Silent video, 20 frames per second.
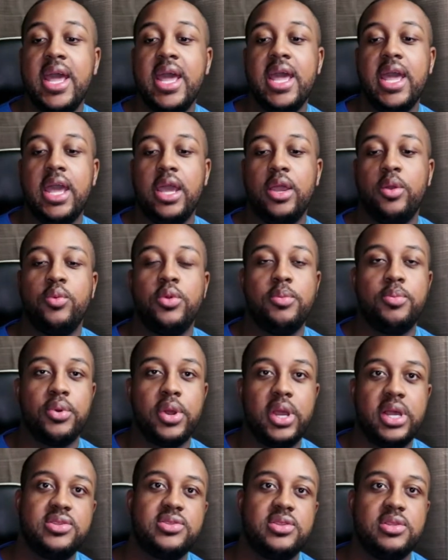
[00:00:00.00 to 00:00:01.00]
and
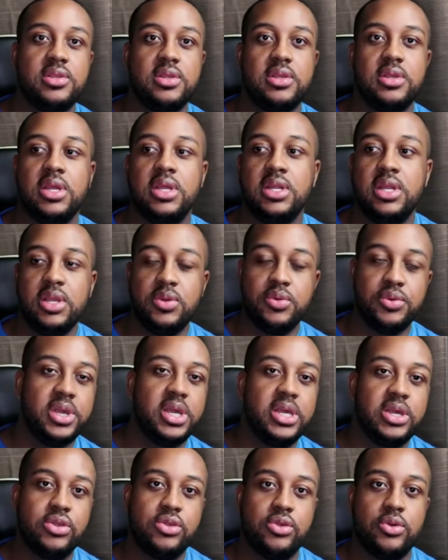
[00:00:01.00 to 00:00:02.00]
repressed and
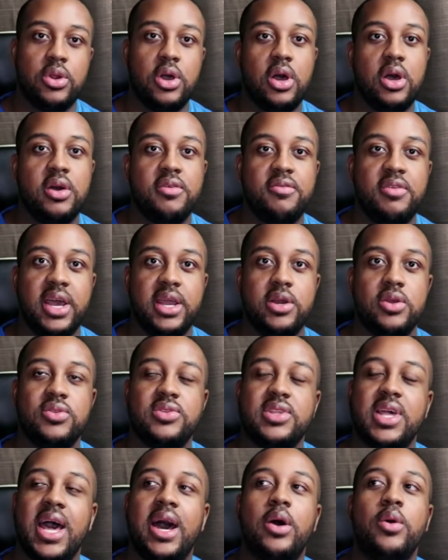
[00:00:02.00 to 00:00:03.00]
reissued all her vinyls.
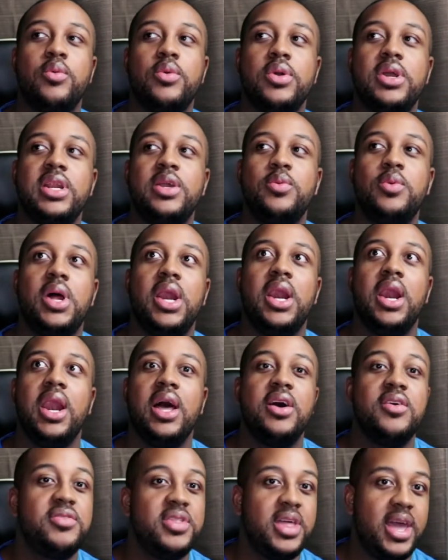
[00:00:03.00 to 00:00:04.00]
I really would love
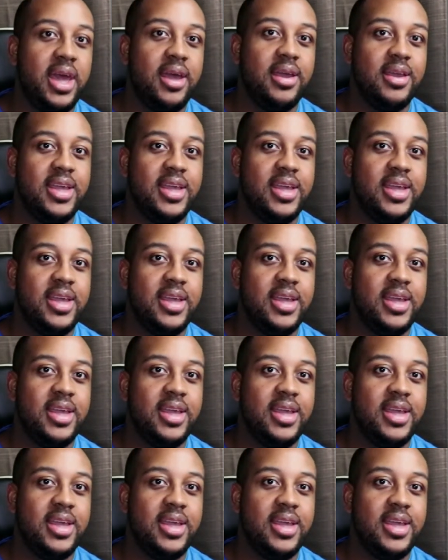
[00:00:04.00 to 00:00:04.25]
that.